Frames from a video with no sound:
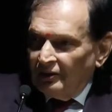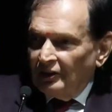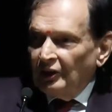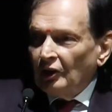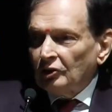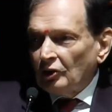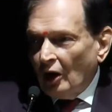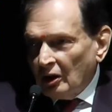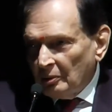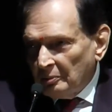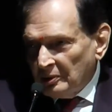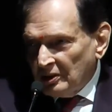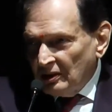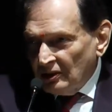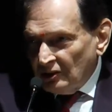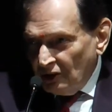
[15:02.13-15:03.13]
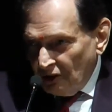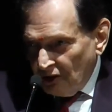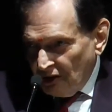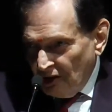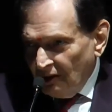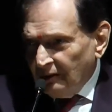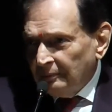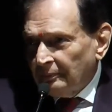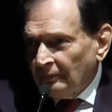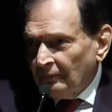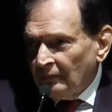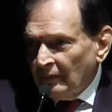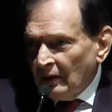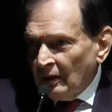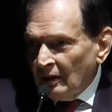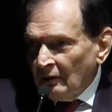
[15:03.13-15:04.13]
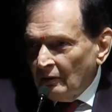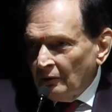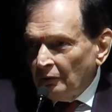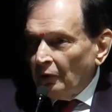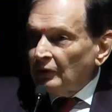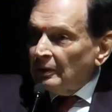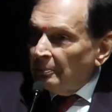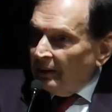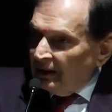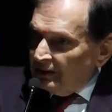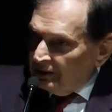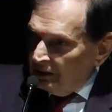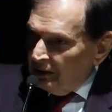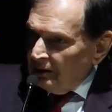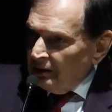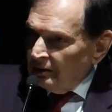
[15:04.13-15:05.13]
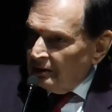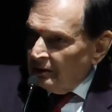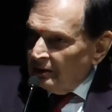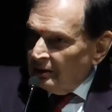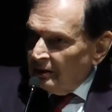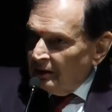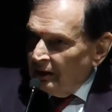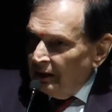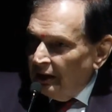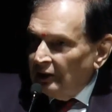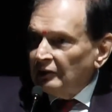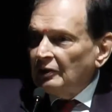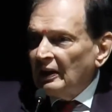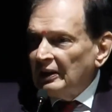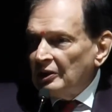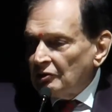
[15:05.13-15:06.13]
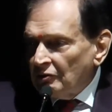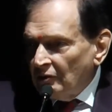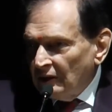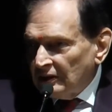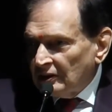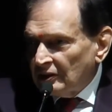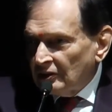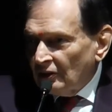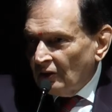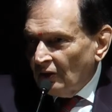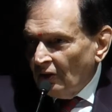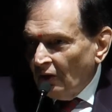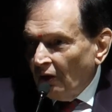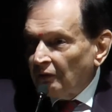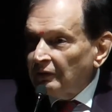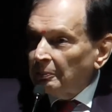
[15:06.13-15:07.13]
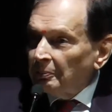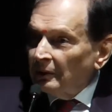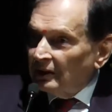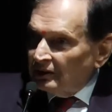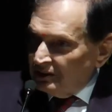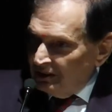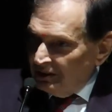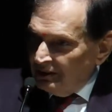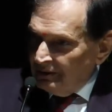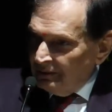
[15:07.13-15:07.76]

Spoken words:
the autonomous decision for the better in the interest of the patient.